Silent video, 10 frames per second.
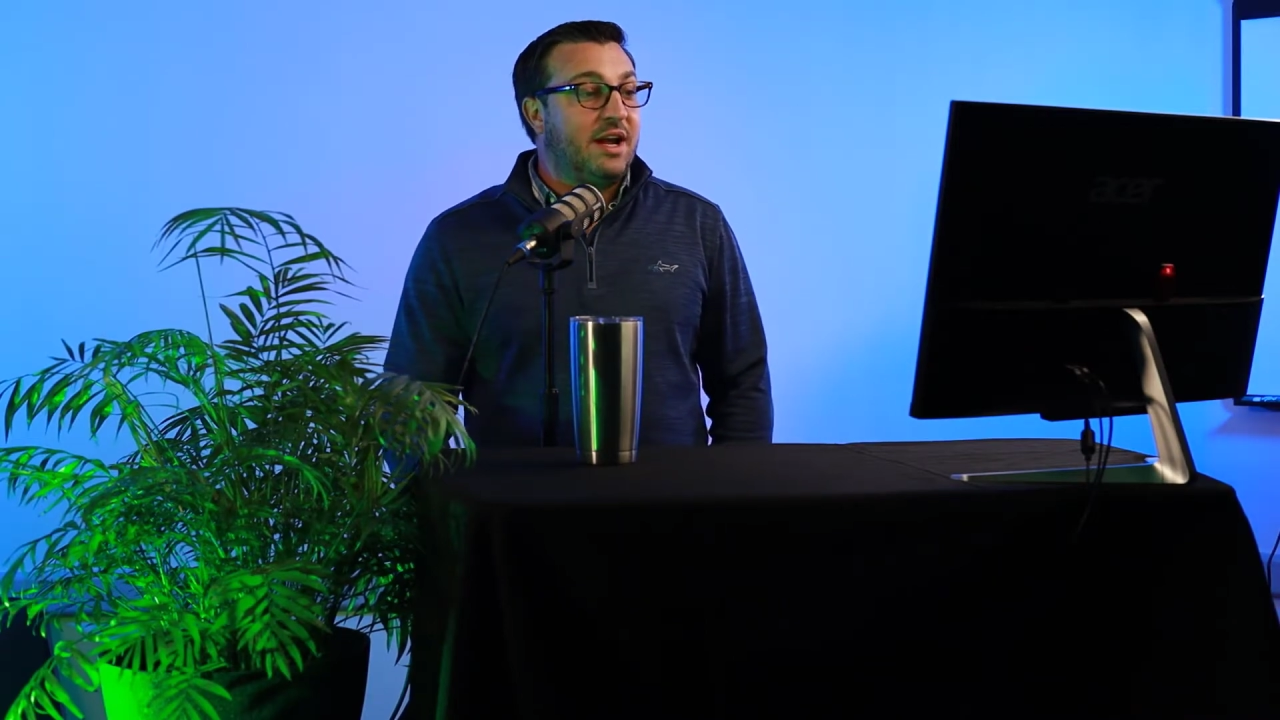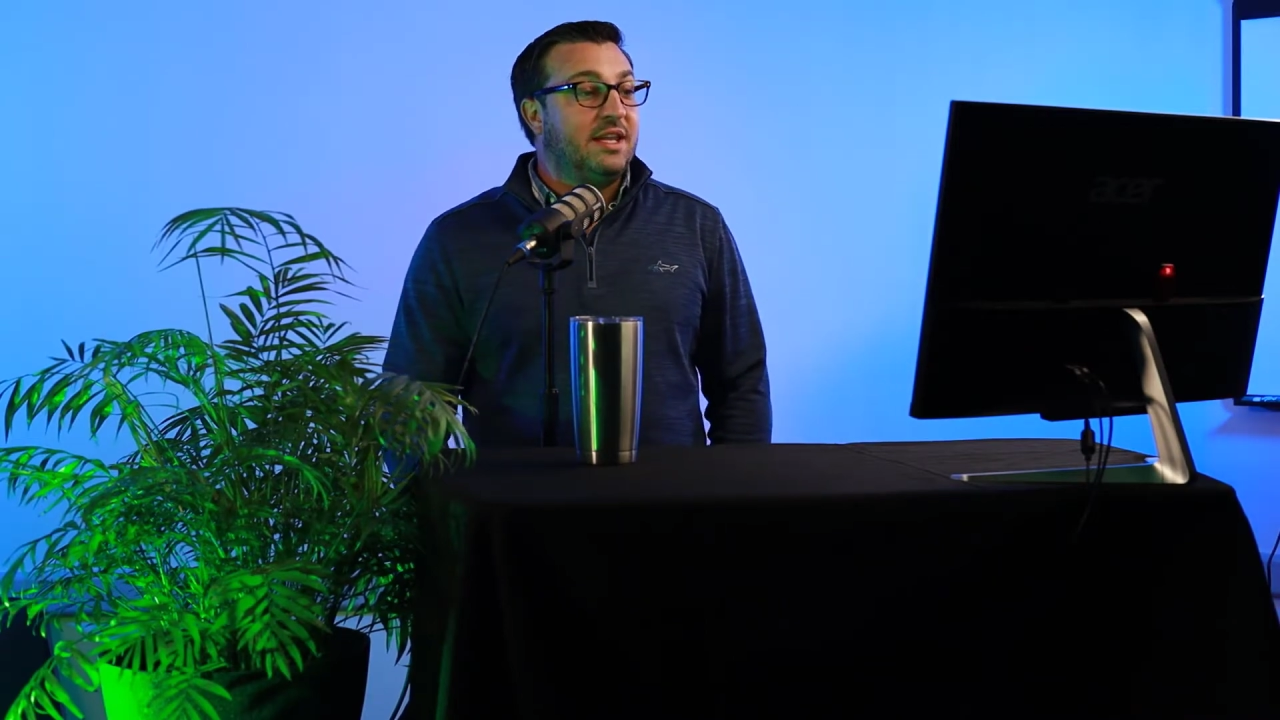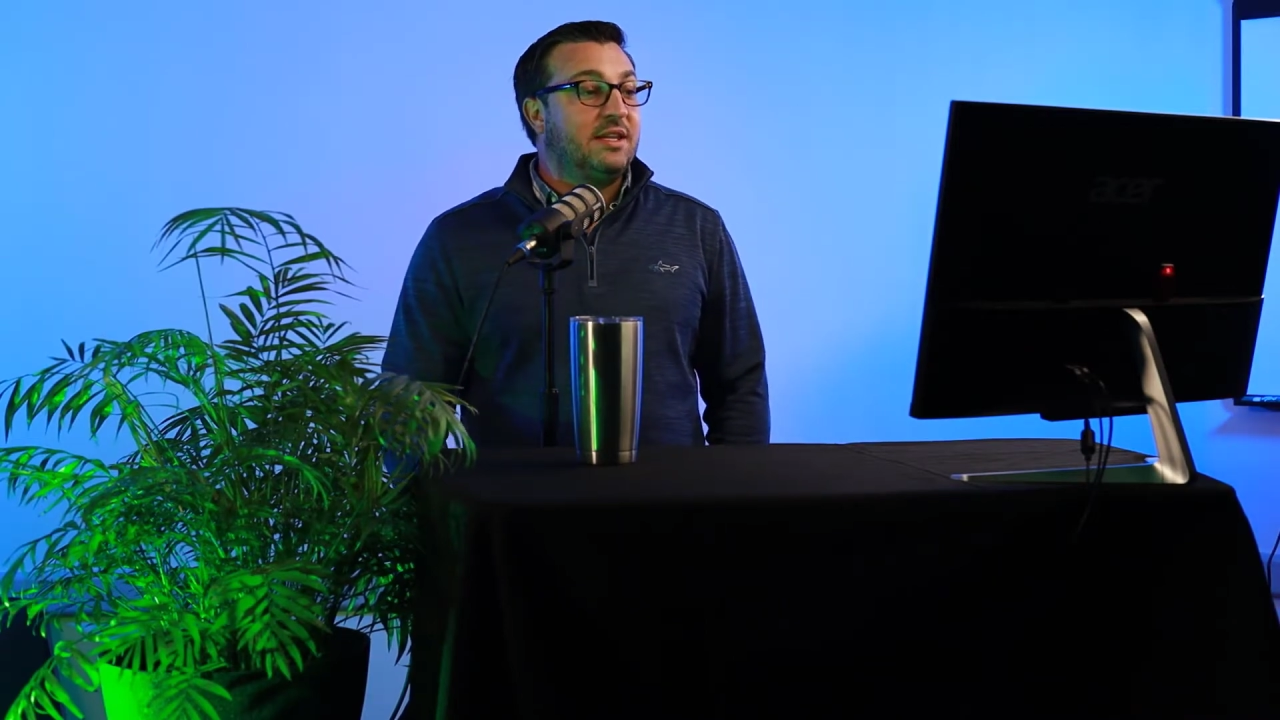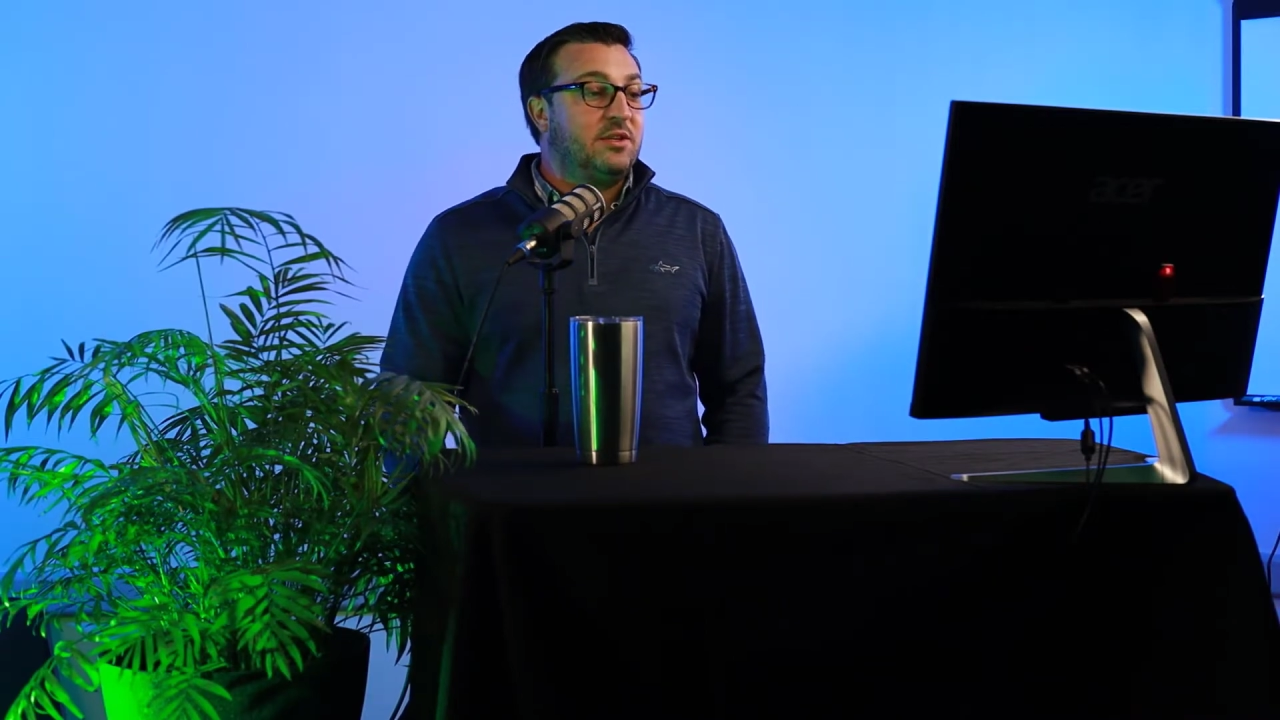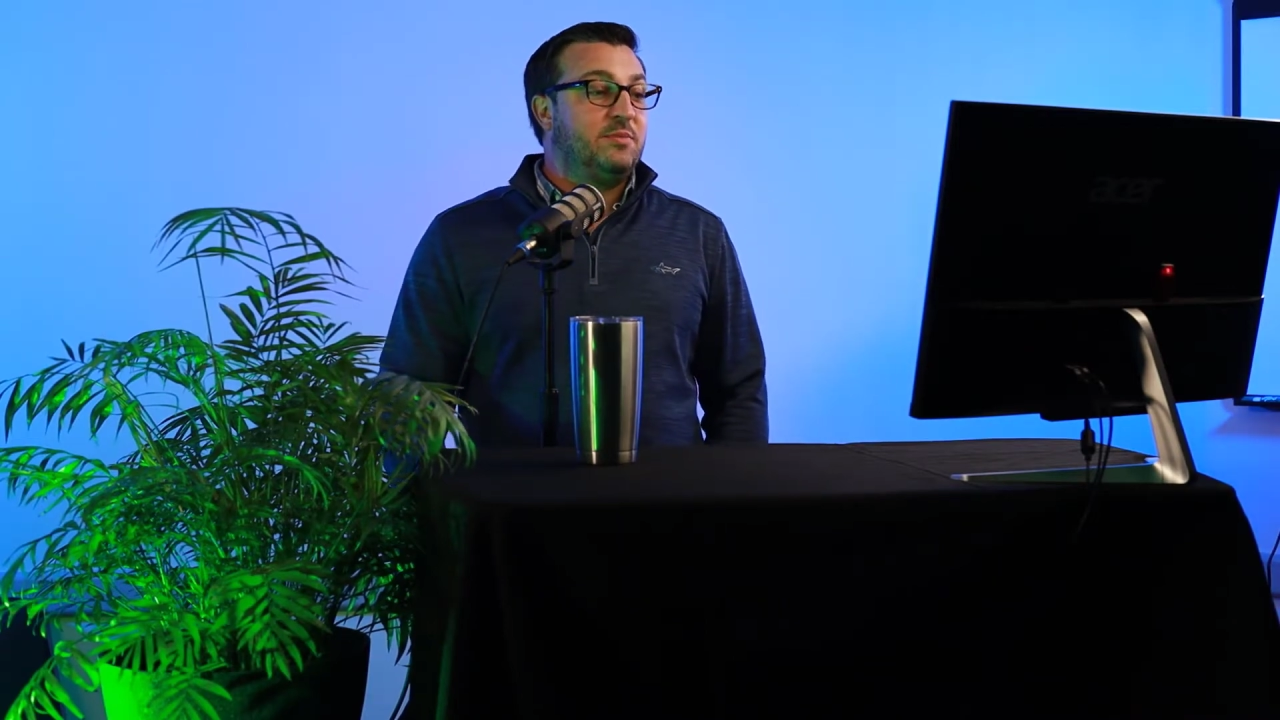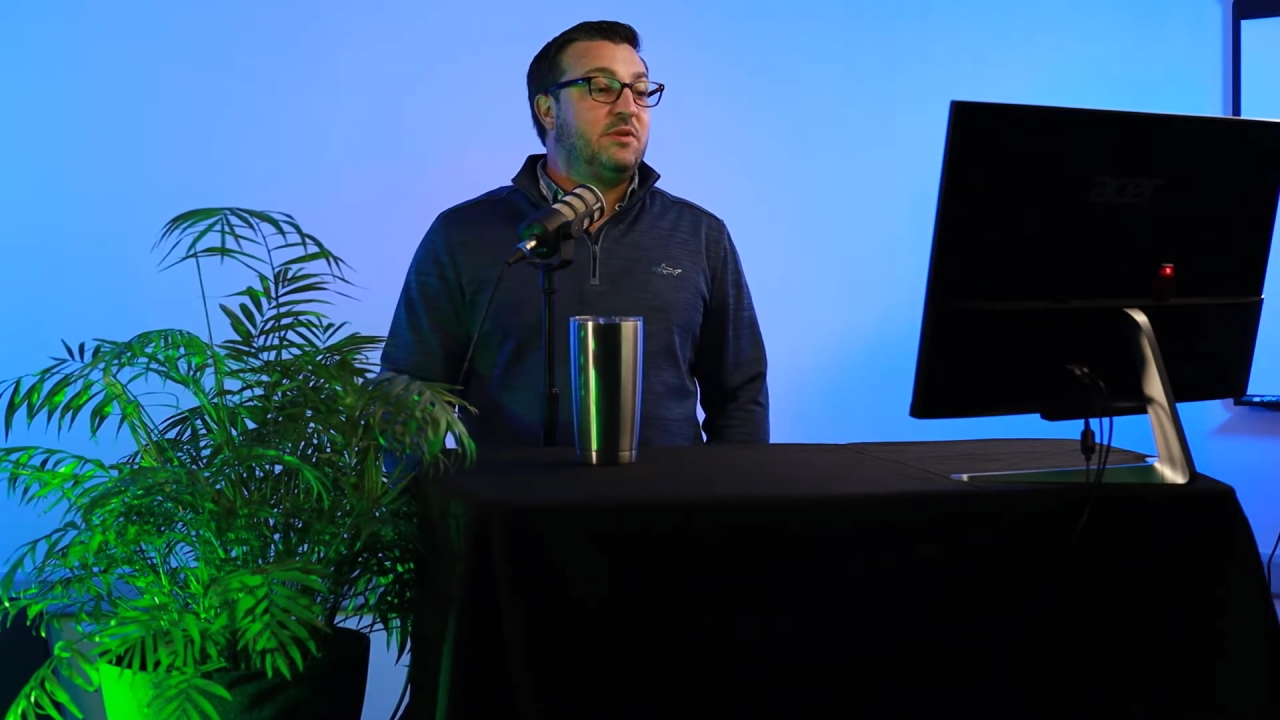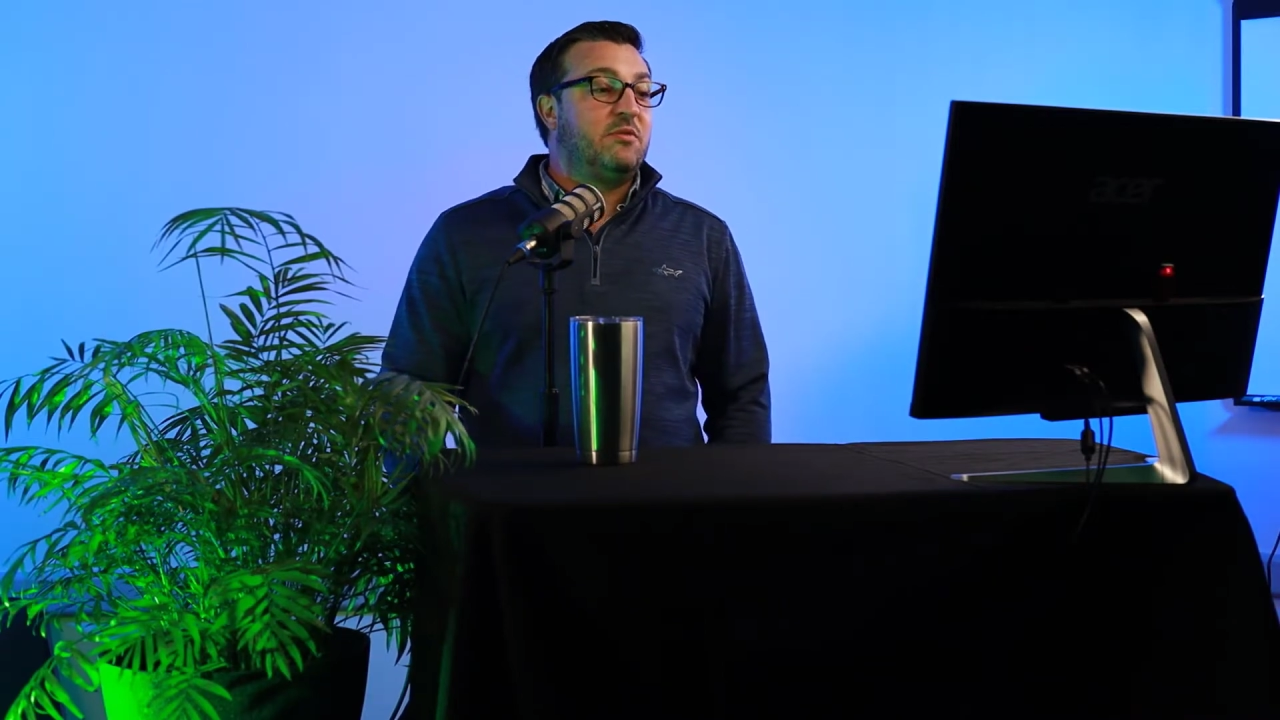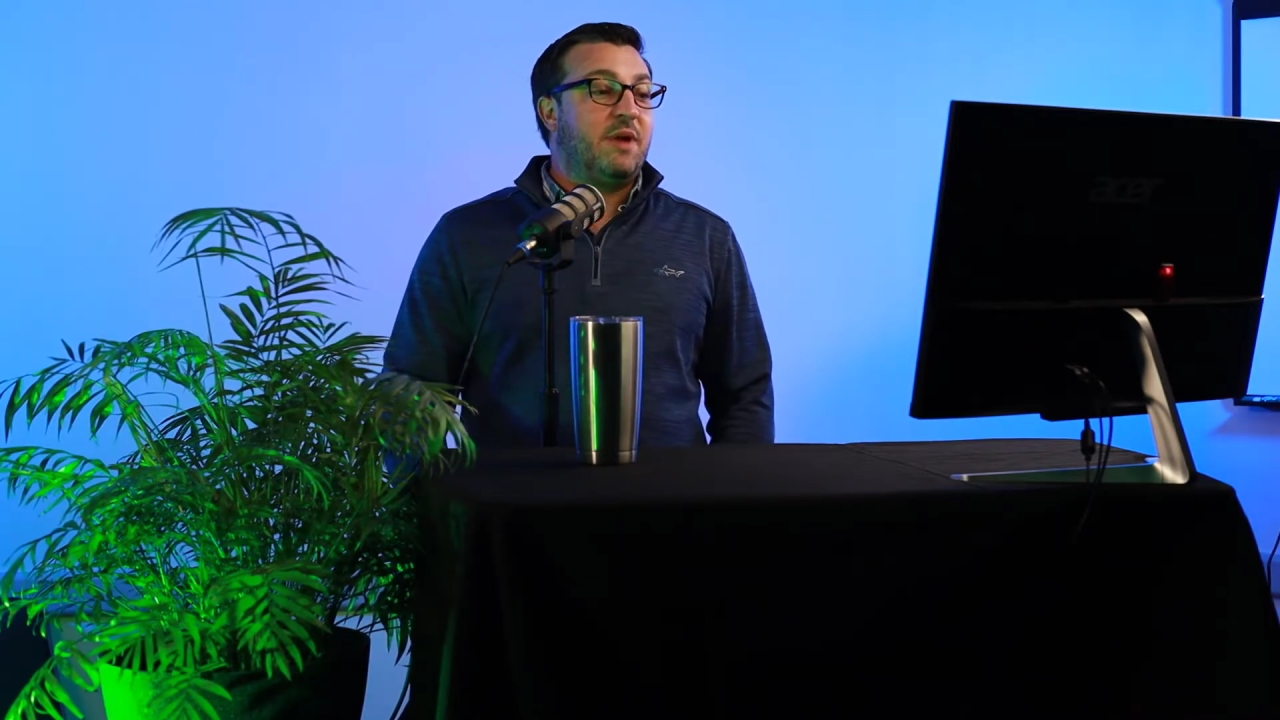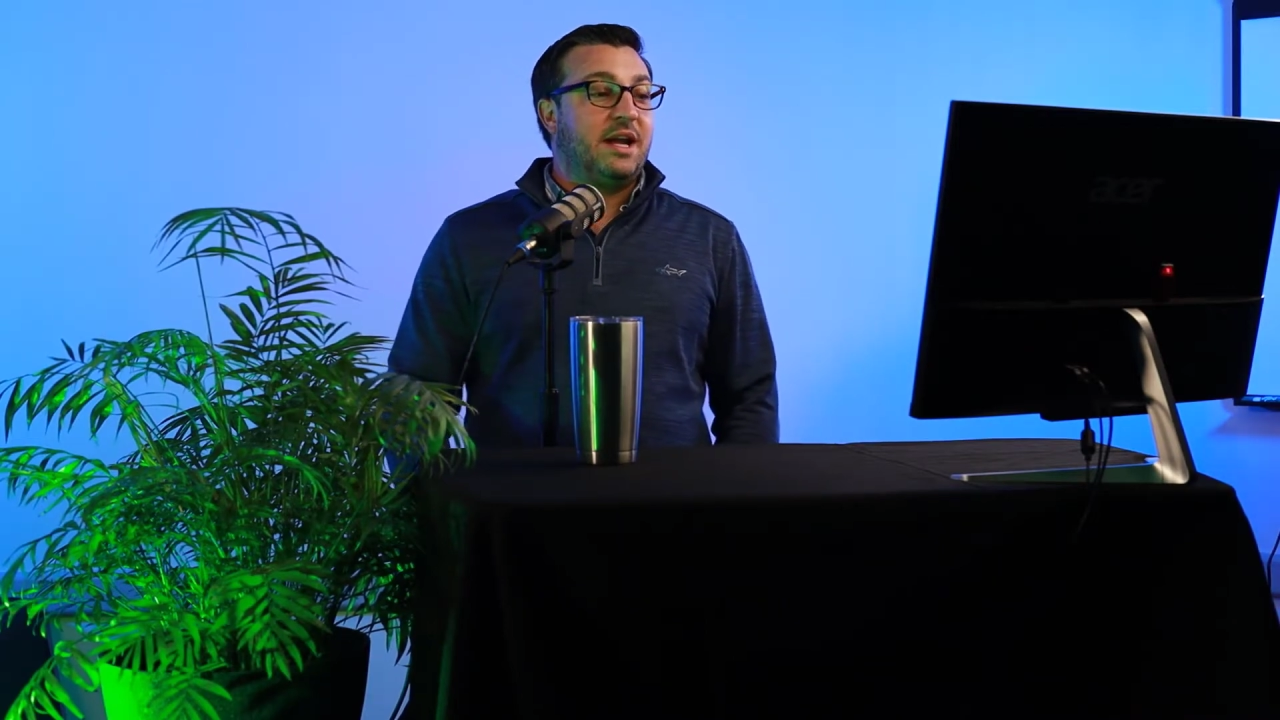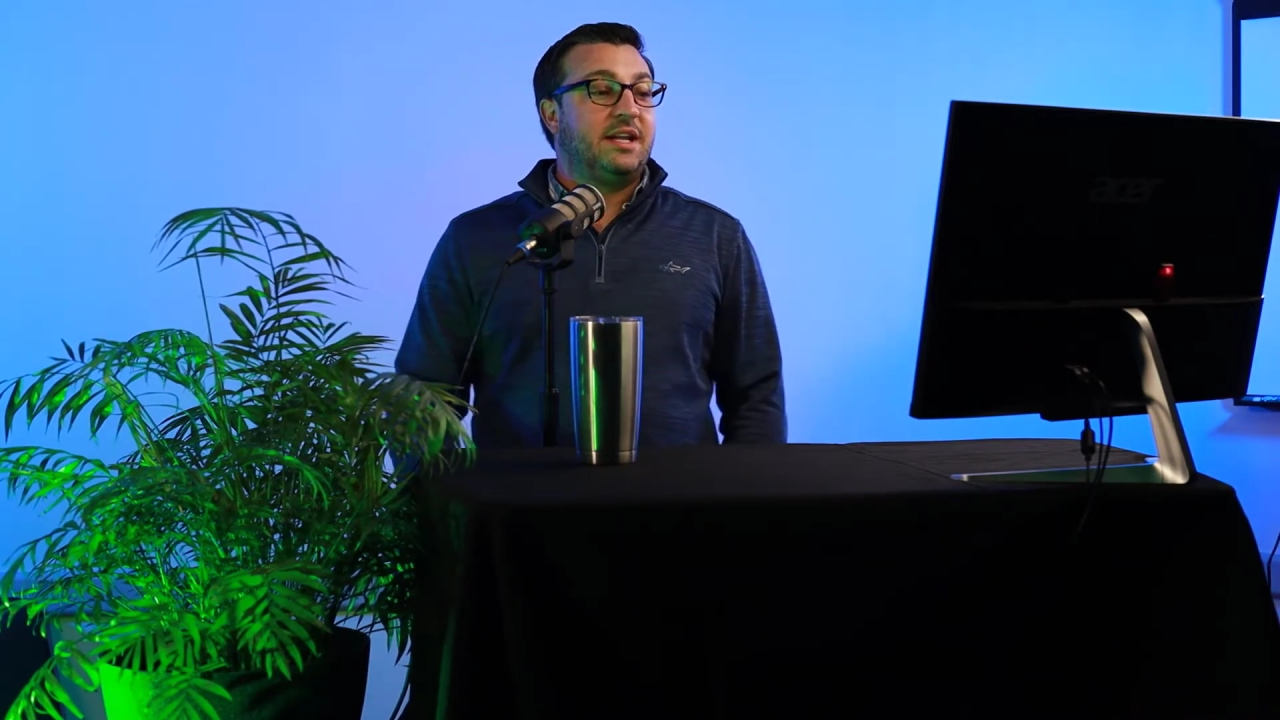be
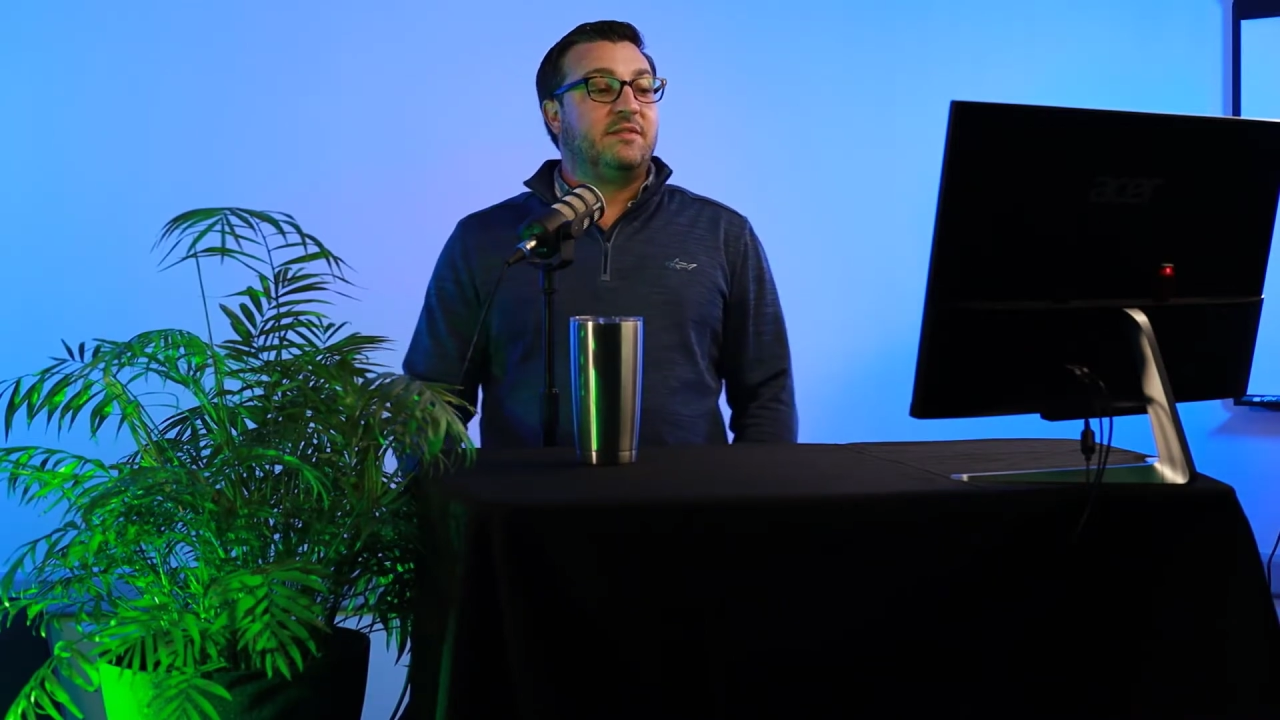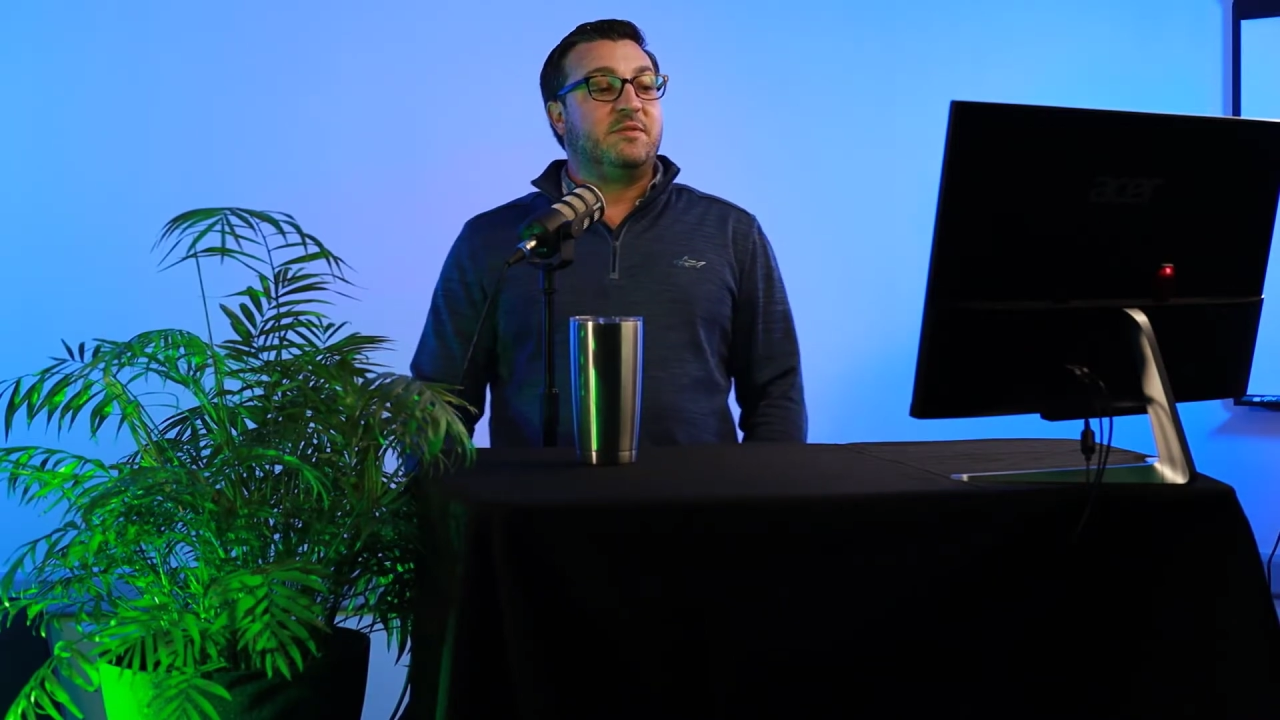reminded of the